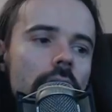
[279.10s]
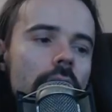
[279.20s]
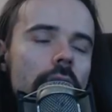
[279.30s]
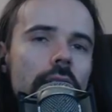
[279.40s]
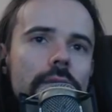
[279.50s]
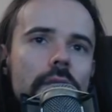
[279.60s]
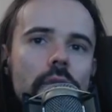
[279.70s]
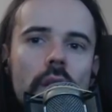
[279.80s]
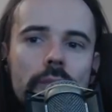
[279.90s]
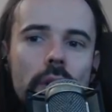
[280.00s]
and
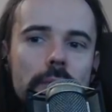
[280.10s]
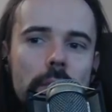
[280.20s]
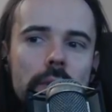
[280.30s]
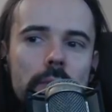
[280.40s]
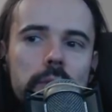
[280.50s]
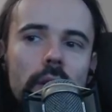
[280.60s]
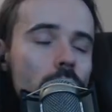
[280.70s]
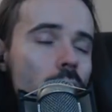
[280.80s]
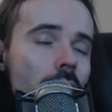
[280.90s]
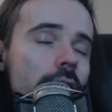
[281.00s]
quite probably
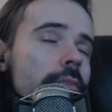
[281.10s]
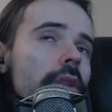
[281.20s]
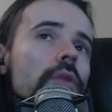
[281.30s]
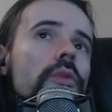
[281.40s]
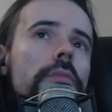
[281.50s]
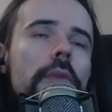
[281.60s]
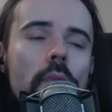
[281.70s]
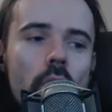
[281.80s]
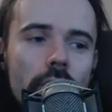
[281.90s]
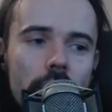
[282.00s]
Blade Warwicks will be
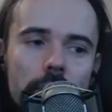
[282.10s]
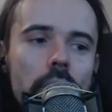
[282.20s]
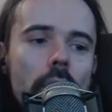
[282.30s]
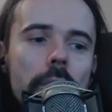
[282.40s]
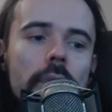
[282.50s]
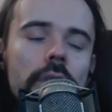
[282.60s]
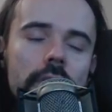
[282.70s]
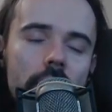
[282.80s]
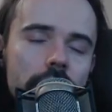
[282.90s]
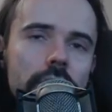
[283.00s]
more than popular
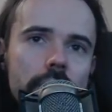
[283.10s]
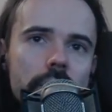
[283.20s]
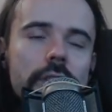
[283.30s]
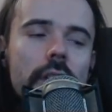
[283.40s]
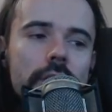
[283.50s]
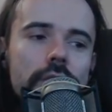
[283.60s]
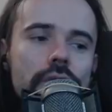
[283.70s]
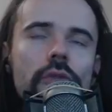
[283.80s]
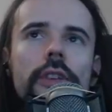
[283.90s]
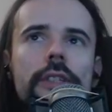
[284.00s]
in Glacial Cascades
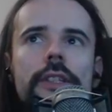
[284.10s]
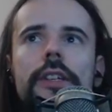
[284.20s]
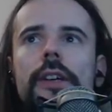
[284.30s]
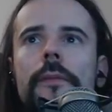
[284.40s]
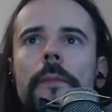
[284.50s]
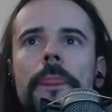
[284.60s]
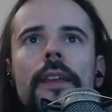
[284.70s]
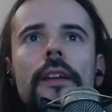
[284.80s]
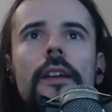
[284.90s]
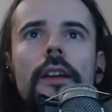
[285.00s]
to this league.
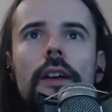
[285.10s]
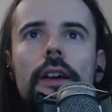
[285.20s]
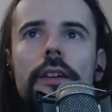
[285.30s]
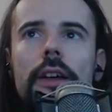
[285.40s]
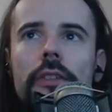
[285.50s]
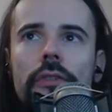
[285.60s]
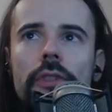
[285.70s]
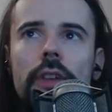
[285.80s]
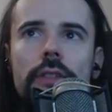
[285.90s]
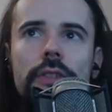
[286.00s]
Another
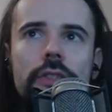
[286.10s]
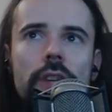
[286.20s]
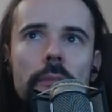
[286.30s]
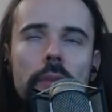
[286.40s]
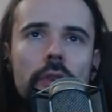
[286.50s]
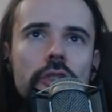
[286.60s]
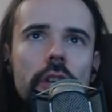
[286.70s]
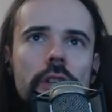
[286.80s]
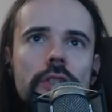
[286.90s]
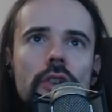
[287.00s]
thing is the temporal
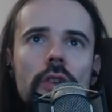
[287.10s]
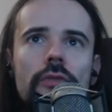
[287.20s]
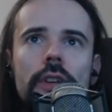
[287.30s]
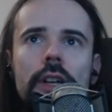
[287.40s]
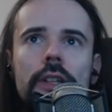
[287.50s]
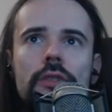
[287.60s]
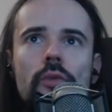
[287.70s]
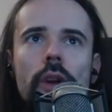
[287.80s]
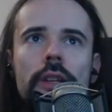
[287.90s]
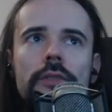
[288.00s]
chains nerf.
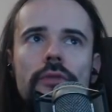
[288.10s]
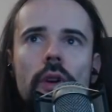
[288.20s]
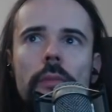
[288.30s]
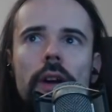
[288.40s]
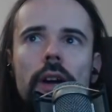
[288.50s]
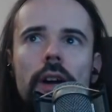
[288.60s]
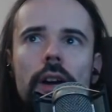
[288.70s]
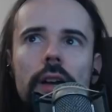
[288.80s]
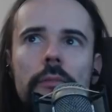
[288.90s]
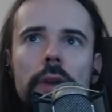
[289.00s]
It went from
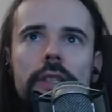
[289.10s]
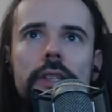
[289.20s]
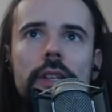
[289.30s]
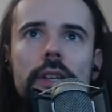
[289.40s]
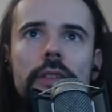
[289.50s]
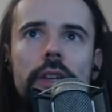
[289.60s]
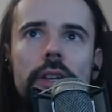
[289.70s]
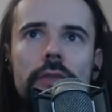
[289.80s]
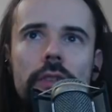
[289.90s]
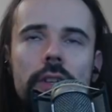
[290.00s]
basically the
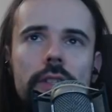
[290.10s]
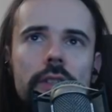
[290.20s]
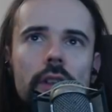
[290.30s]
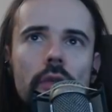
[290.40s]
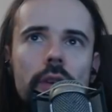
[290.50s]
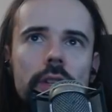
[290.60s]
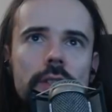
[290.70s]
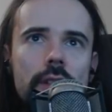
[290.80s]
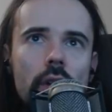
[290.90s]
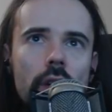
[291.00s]
infinite slowing
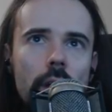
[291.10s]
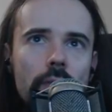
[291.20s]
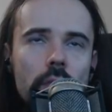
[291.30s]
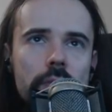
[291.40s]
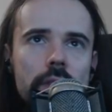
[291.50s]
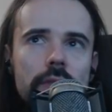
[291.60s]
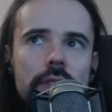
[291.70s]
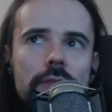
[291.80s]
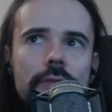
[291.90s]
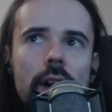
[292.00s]
is now capped from
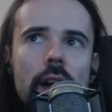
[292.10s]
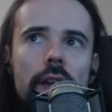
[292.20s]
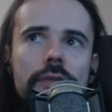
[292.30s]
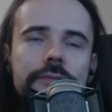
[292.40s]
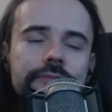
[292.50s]
75.